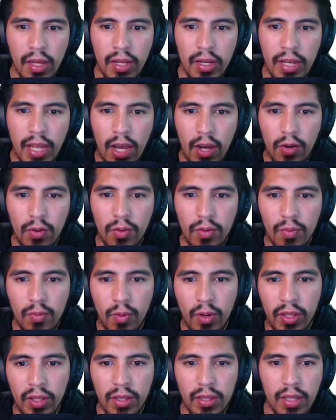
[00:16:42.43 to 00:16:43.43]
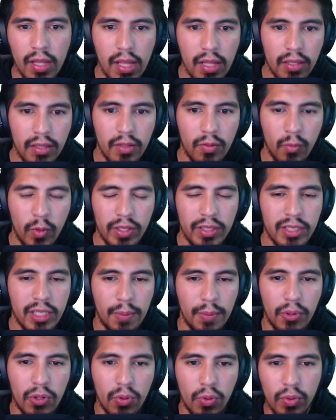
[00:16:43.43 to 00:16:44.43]
Now, one
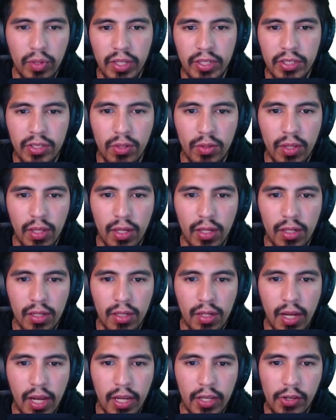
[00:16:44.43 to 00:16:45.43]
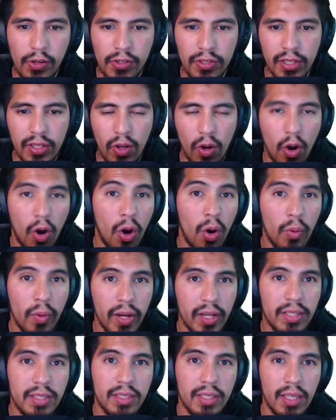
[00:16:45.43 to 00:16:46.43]
typical issue that I usually
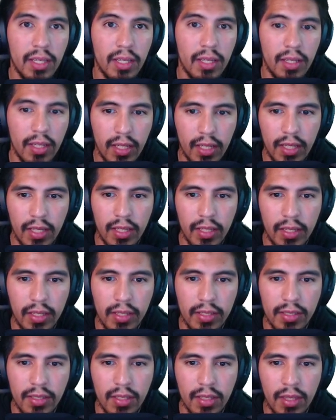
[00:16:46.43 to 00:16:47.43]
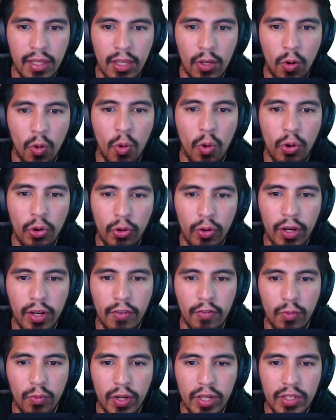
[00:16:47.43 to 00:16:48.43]
always see is the ordering
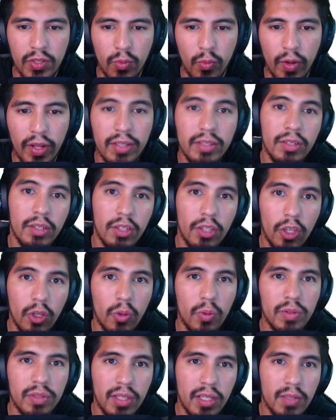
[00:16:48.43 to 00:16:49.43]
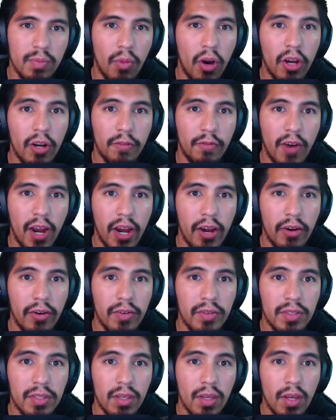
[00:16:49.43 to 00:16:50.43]
of when to use these
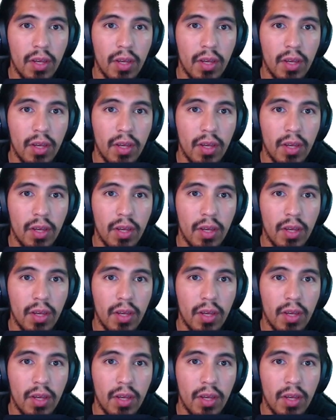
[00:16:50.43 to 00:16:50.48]
modifiers.